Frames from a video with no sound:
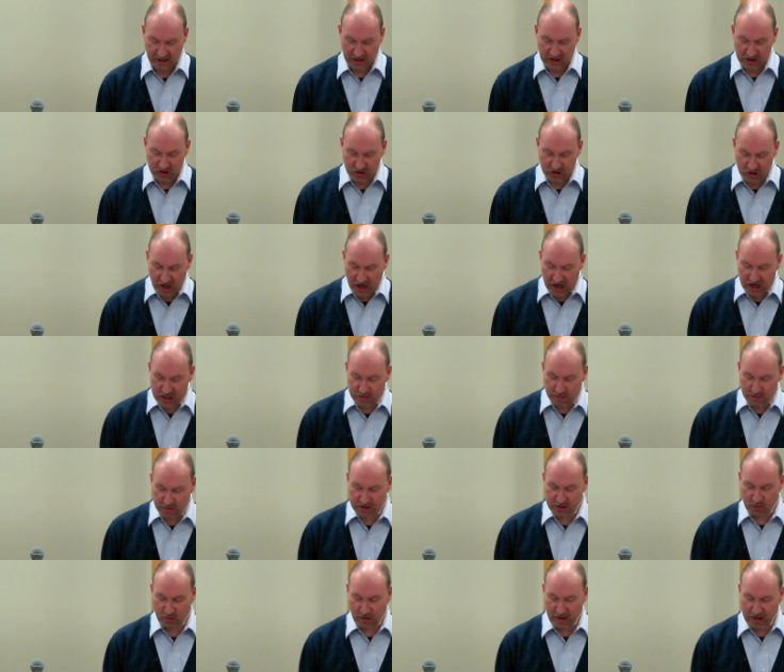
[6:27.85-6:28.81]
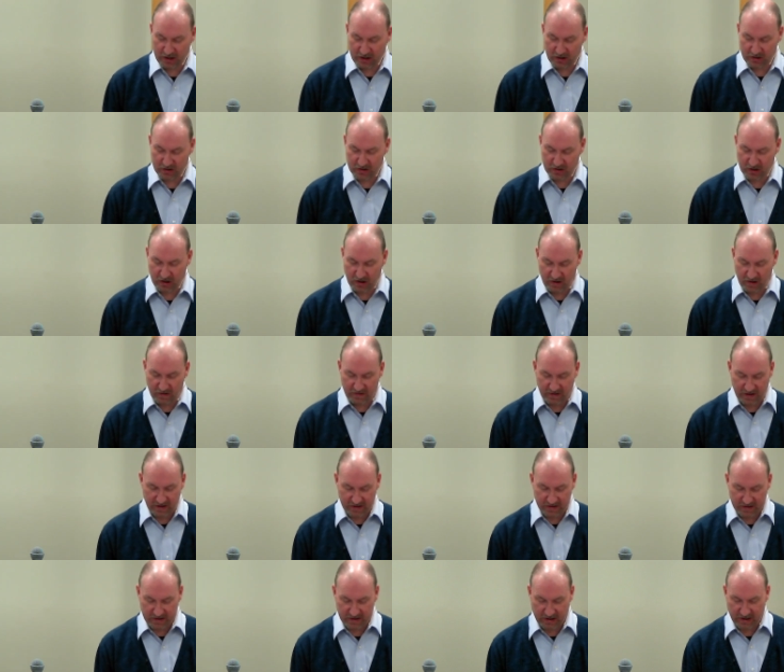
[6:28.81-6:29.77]
Judge between your
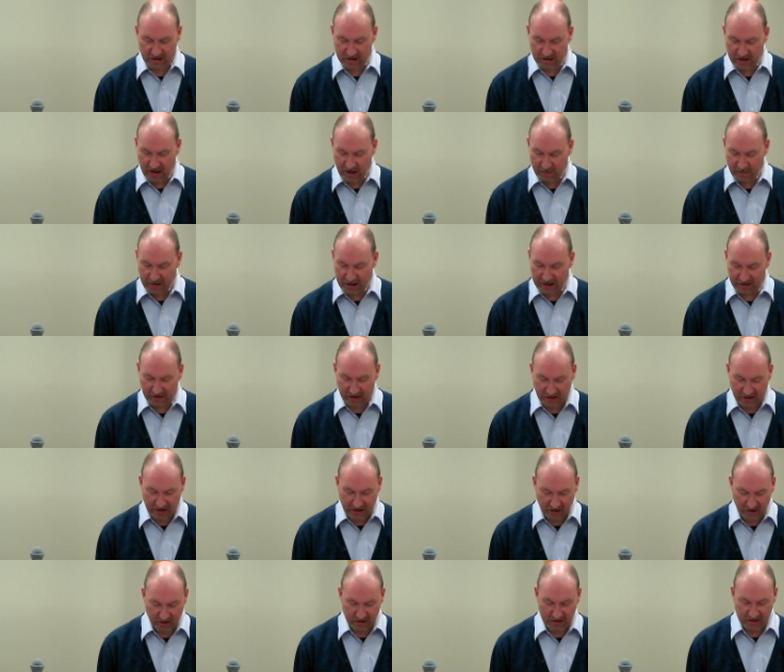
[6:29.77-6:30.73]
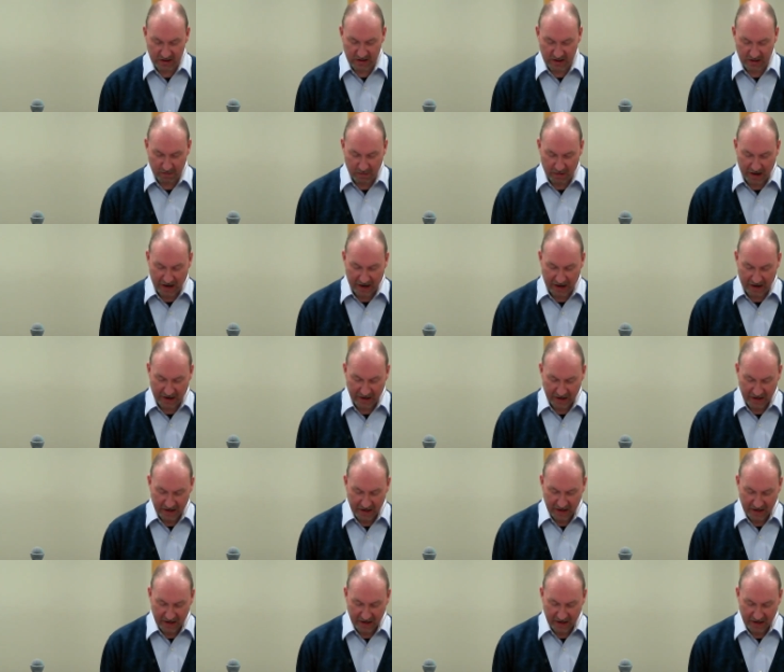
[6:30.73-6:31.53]
servants, condemning the guilty by